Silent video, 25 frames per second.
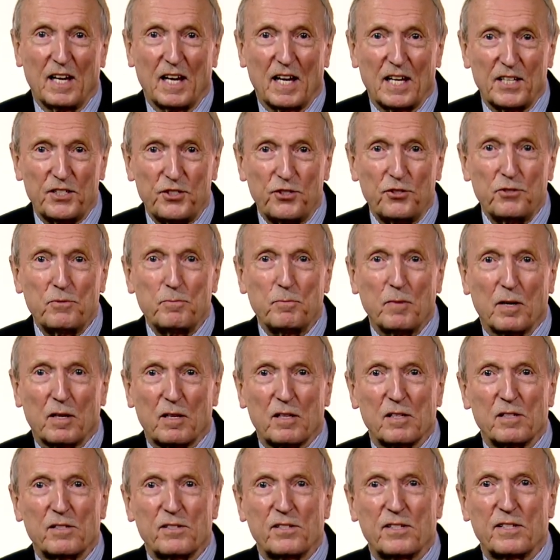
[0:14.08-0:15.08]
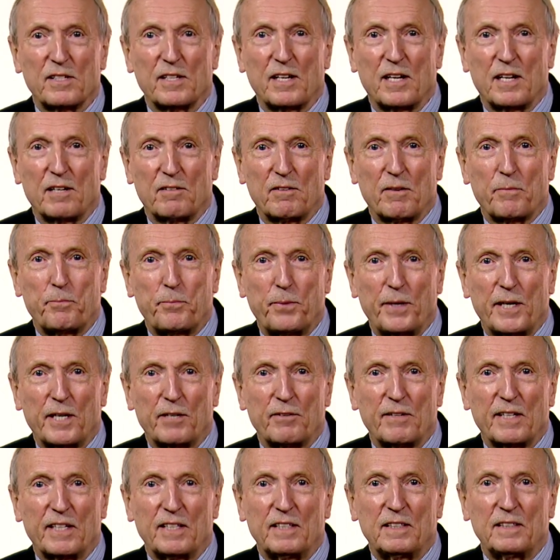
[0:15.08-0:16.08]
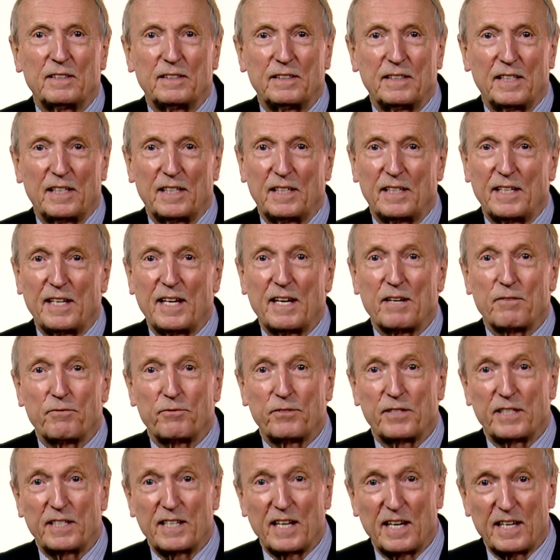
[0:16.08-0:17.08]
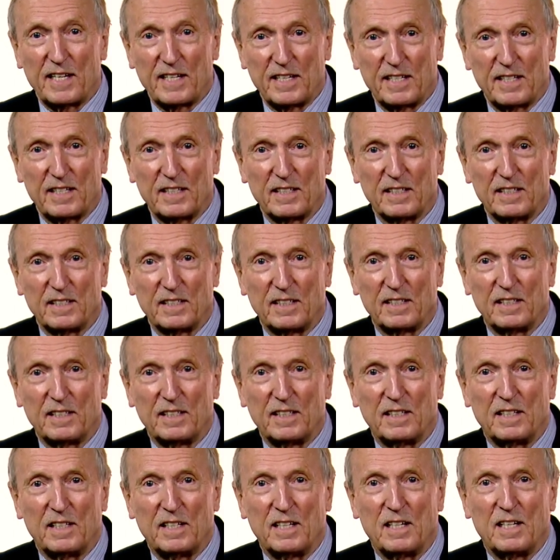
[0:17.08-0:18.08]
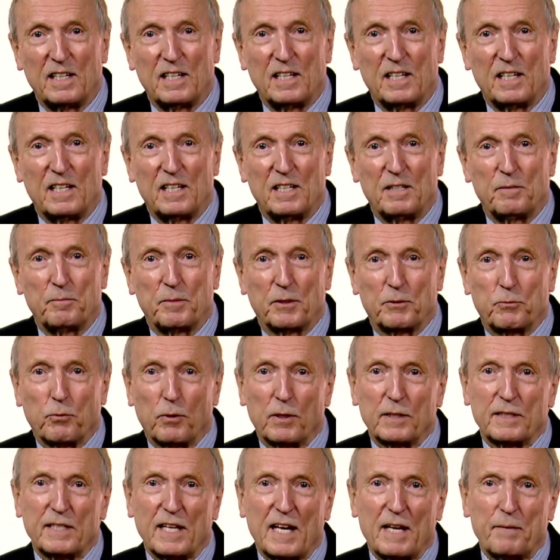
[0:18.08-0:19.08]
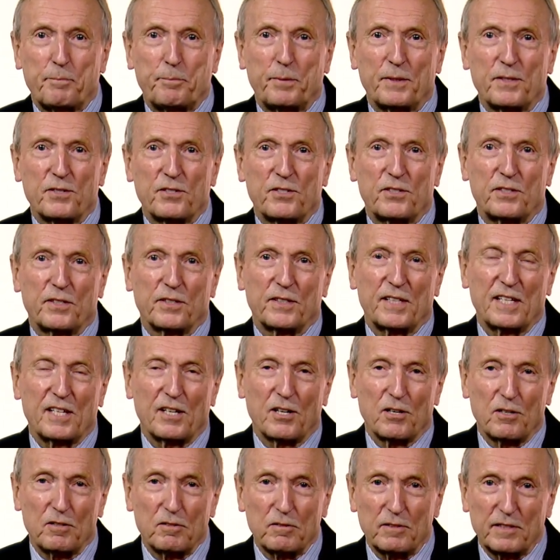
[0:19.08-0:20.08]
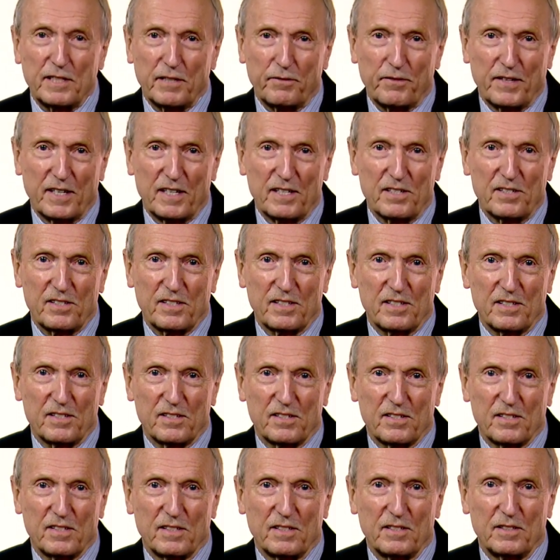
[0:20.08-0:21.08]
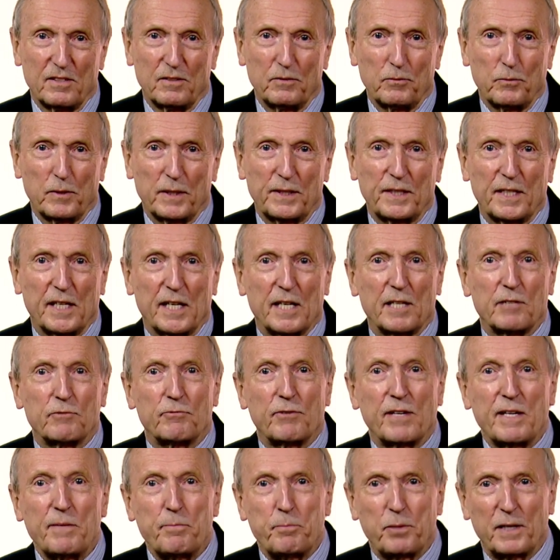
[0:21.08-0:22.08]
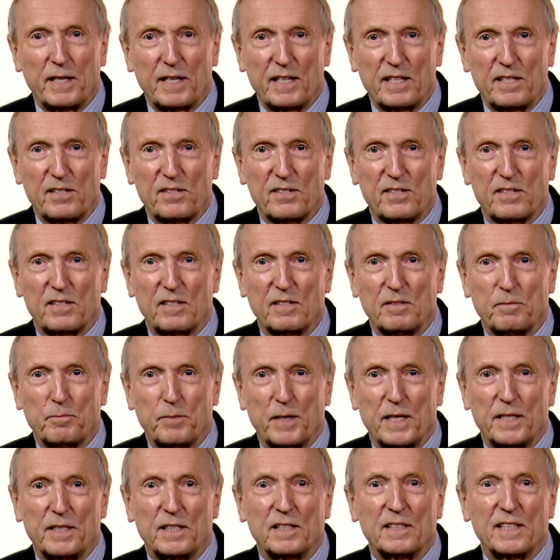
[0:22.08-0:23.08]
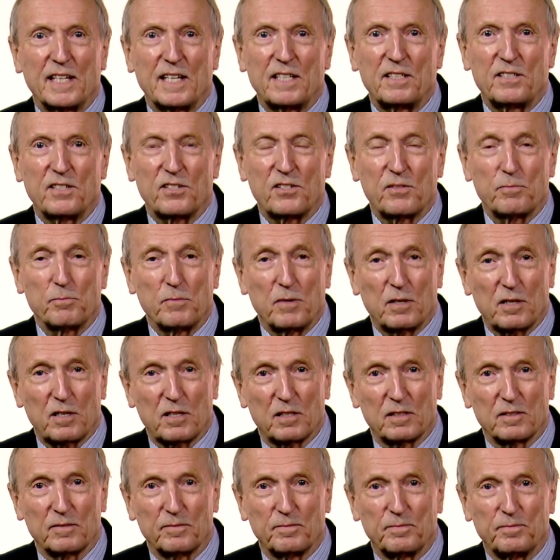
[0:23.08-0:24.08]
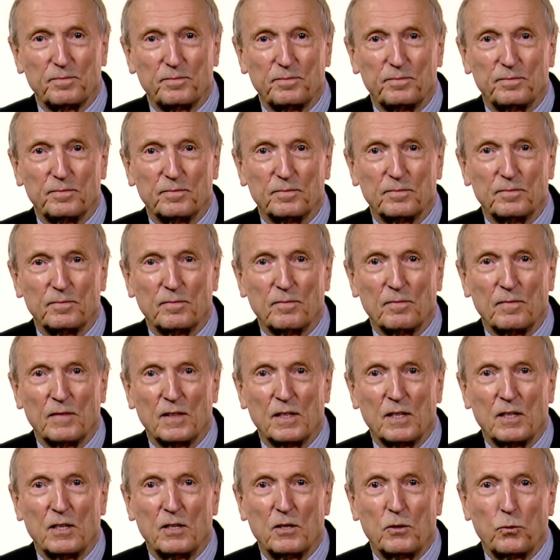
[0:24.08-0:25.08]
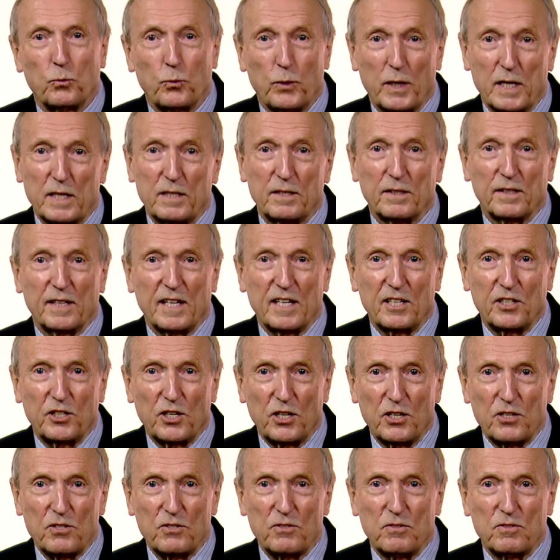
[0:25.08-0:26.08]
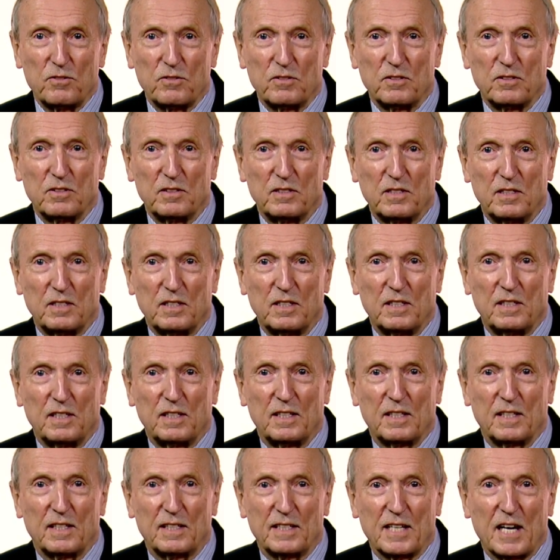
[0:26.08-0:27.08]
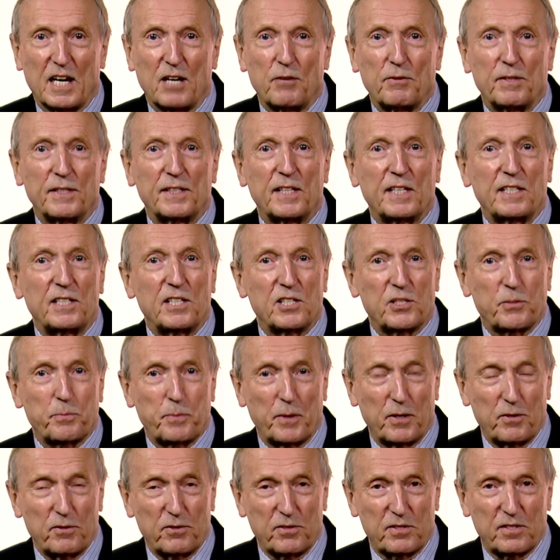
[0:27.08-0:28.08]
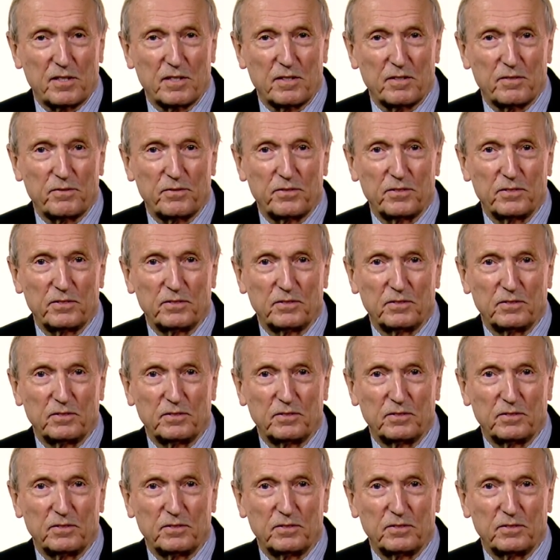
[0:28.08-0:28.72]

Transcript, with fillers: And new models are appearing nearly every day. But what happens to the old devices when they are replaced by the latest model? Where do they go? And how are they disposed of?